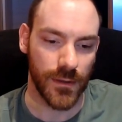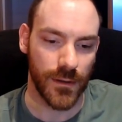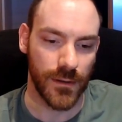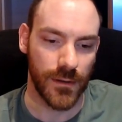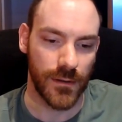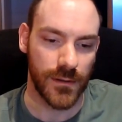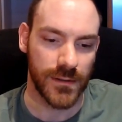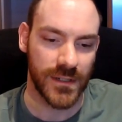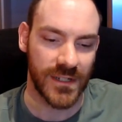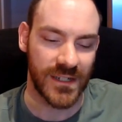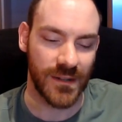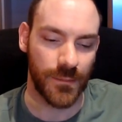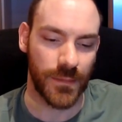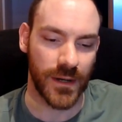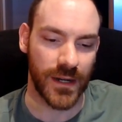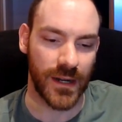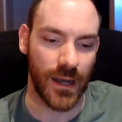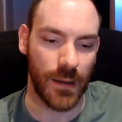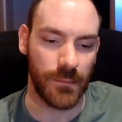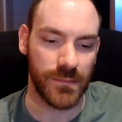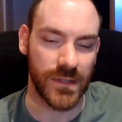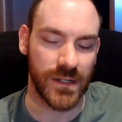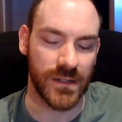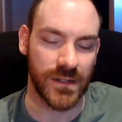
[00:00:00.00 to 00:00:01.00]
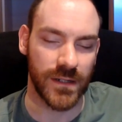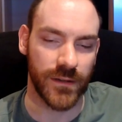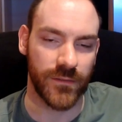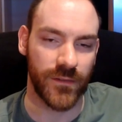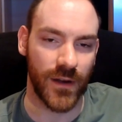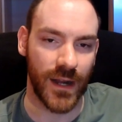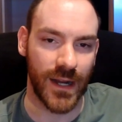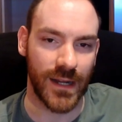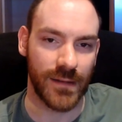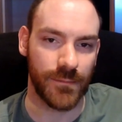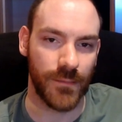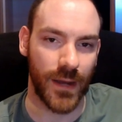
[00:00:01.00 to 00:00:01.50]
to become the
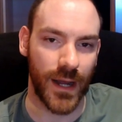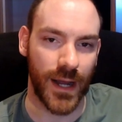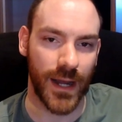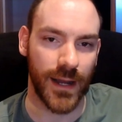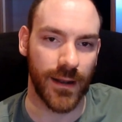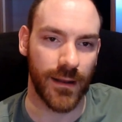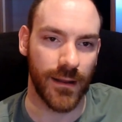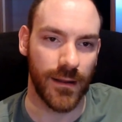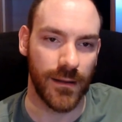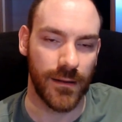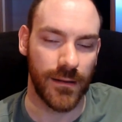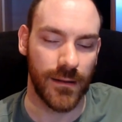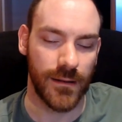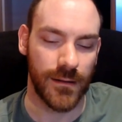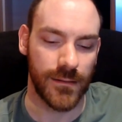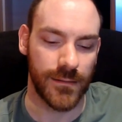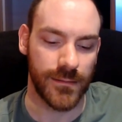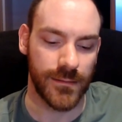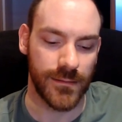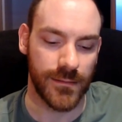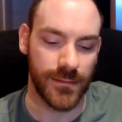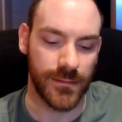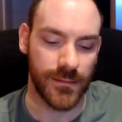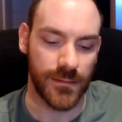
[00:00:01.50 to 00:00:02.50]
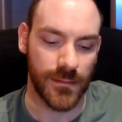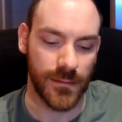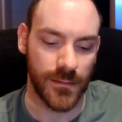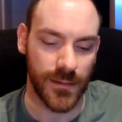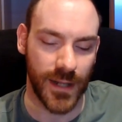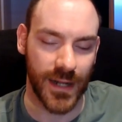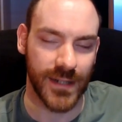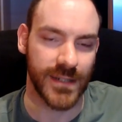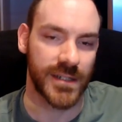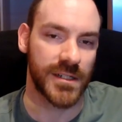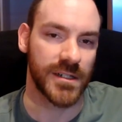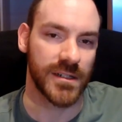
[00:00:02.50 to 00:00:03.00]
divine man,
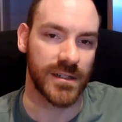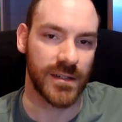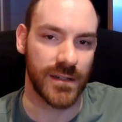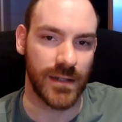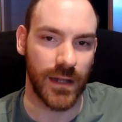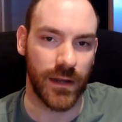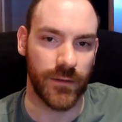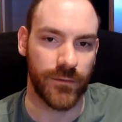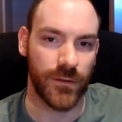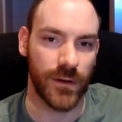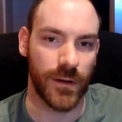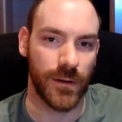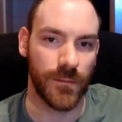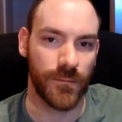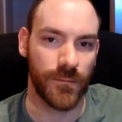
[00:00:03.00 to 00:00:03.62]
that's just another